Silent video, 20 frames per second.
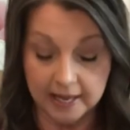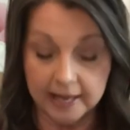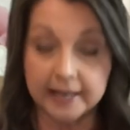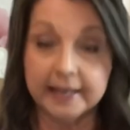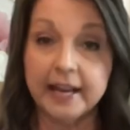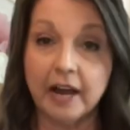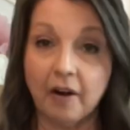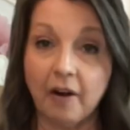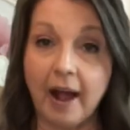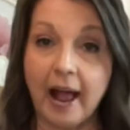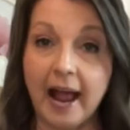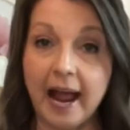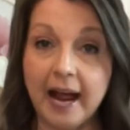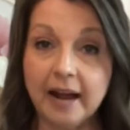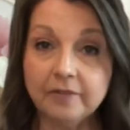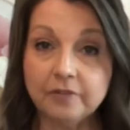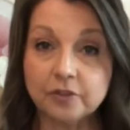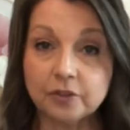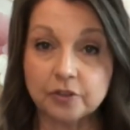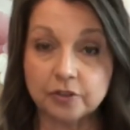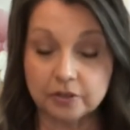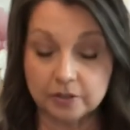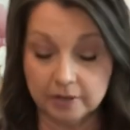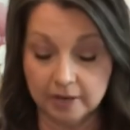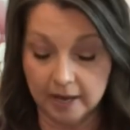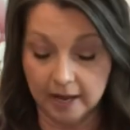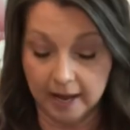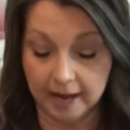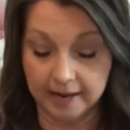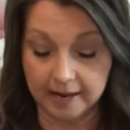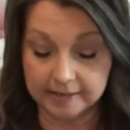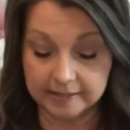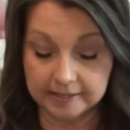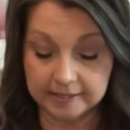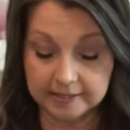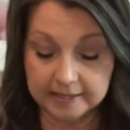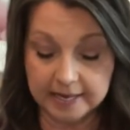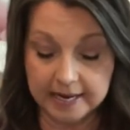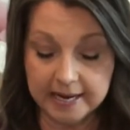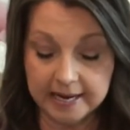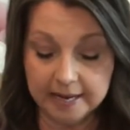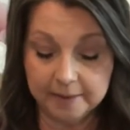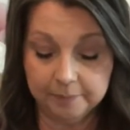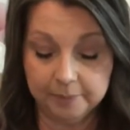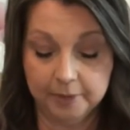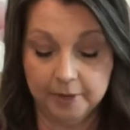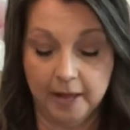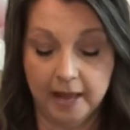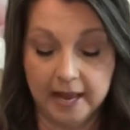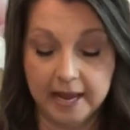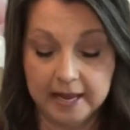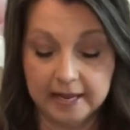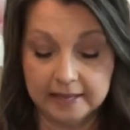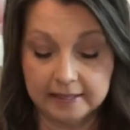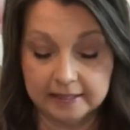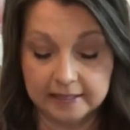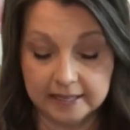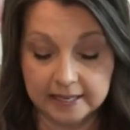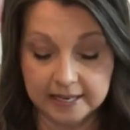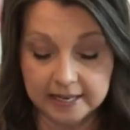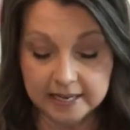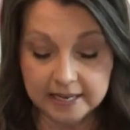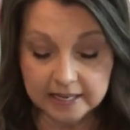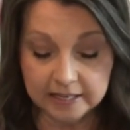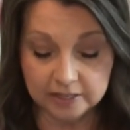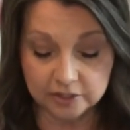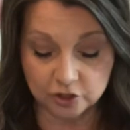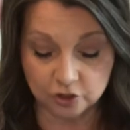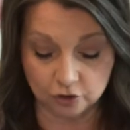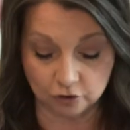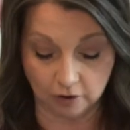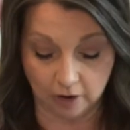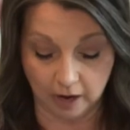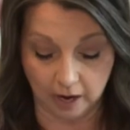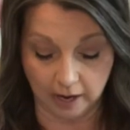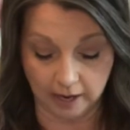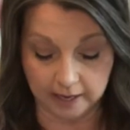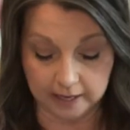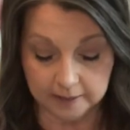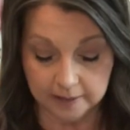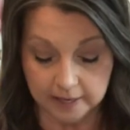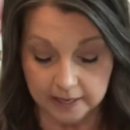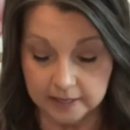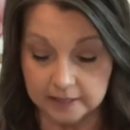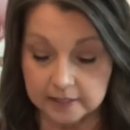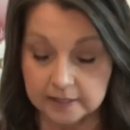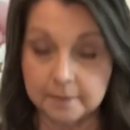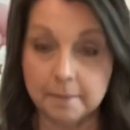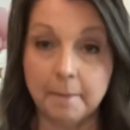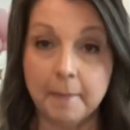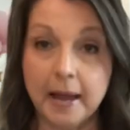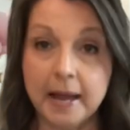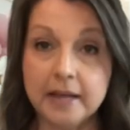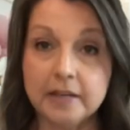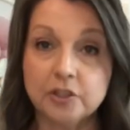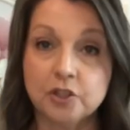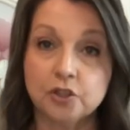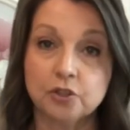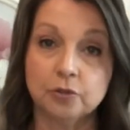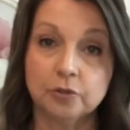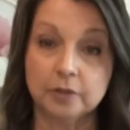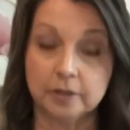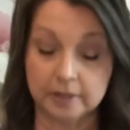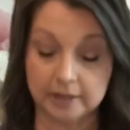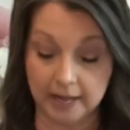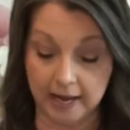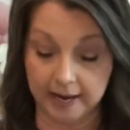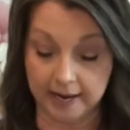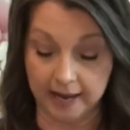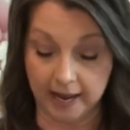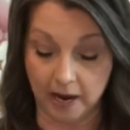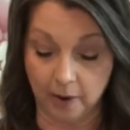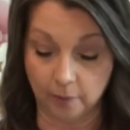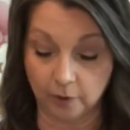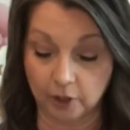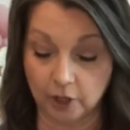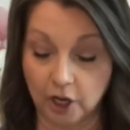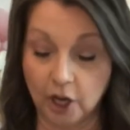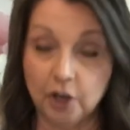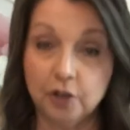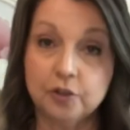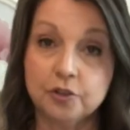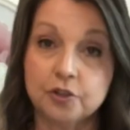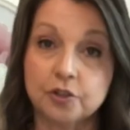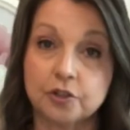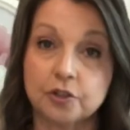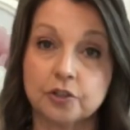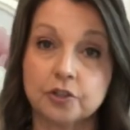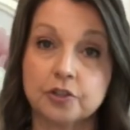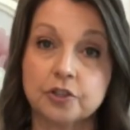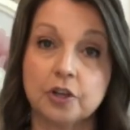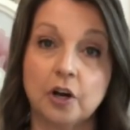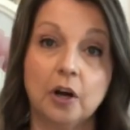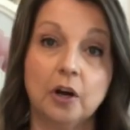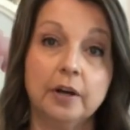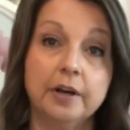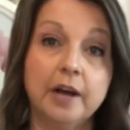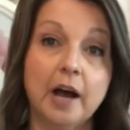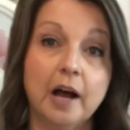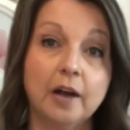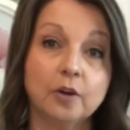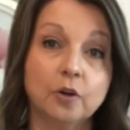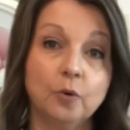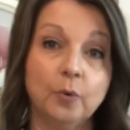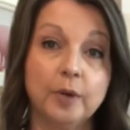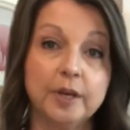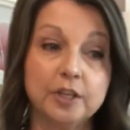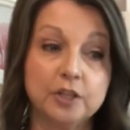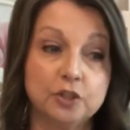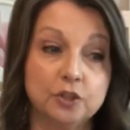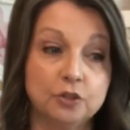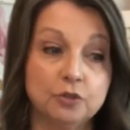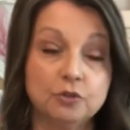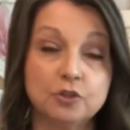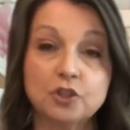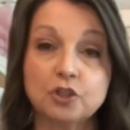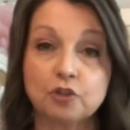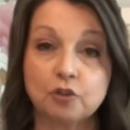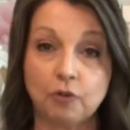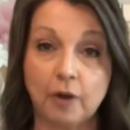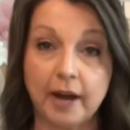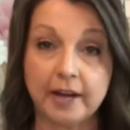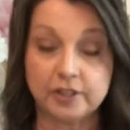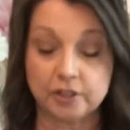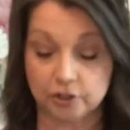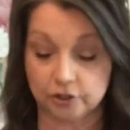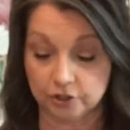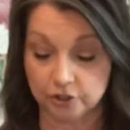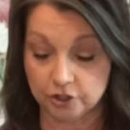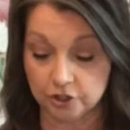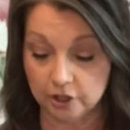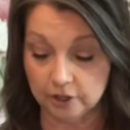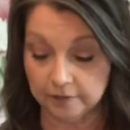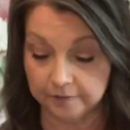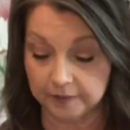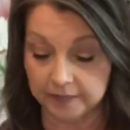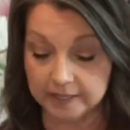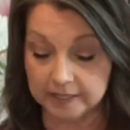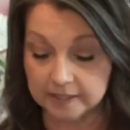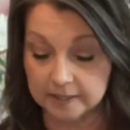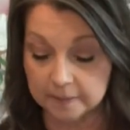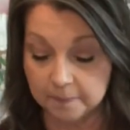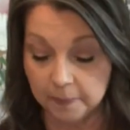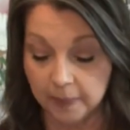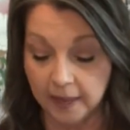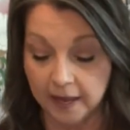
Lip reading: Now after I stamp and the ink is dry, to make sure that our coasters are not going to scratch our surface,